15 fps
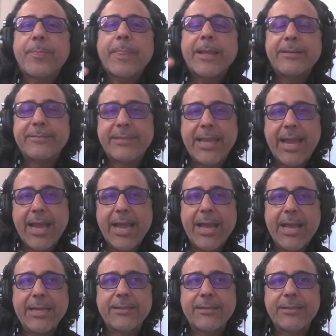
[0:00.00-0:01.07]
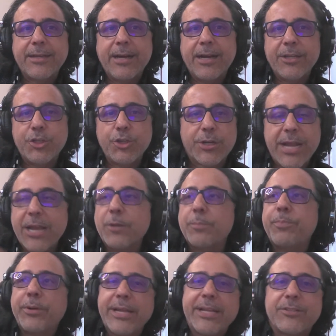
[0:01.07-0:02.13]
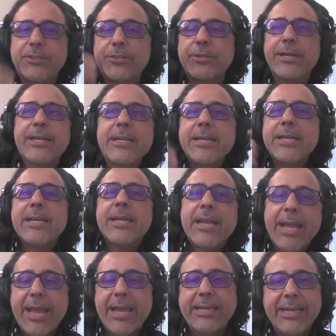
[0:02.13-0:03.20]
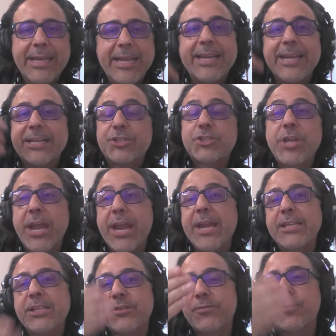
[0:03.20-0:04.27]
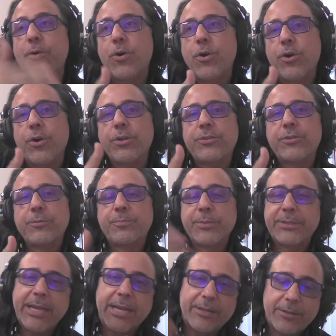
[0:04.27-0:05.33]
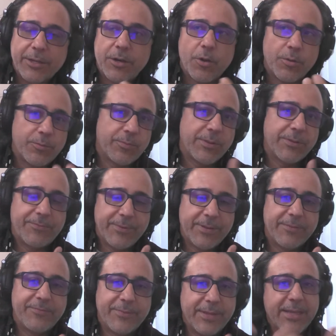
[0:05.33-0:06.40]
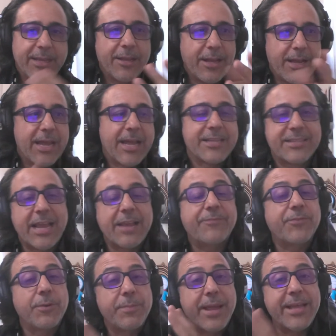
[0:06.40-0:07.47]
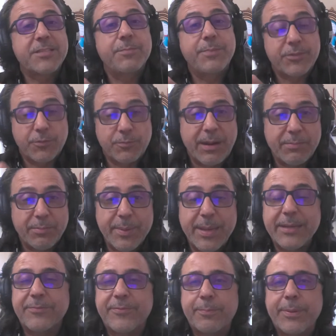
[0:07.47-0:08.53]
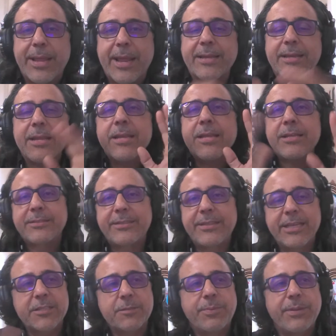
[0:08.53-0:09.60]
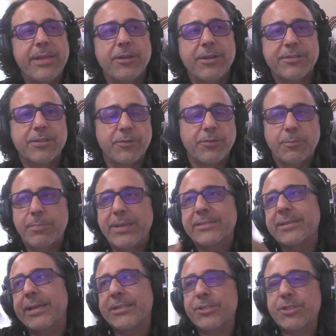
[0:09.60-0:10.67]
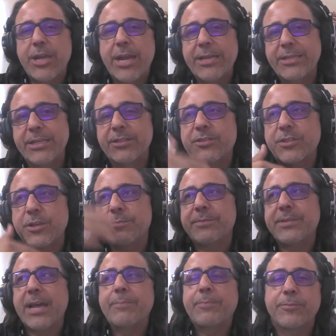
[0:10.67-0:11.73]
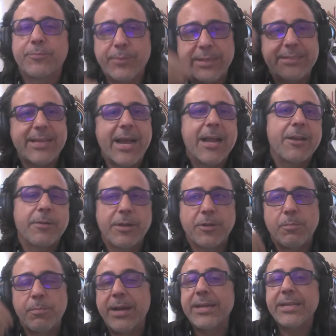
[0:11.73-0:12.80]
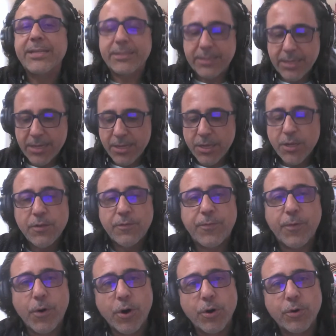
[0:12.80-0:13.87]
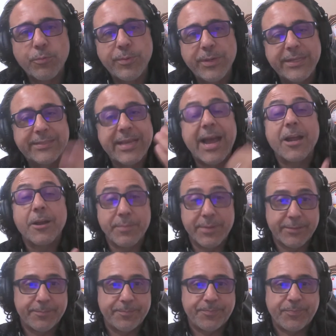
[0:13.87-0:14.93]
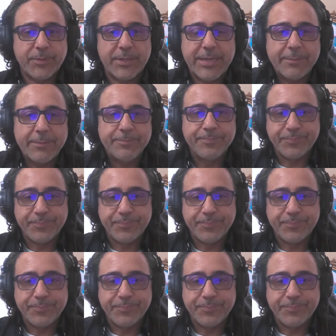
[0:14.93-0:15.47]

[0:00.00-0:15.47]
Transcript: that you're kind of put into it, and in exchange to protect, if aside from survivor benefit plan, TSP and also, you're basically exchanging some type of monies for retirement. Okay.